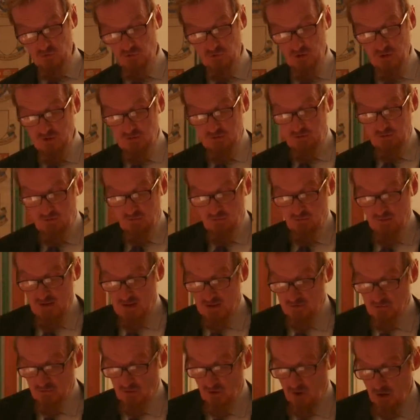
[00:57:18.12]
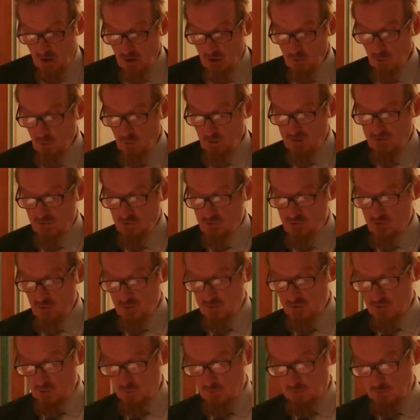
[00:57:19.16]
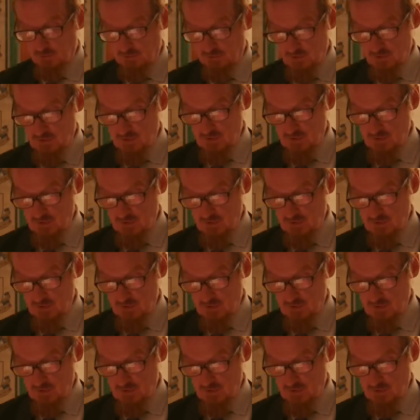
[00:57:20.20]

sciences, facts are always attributable to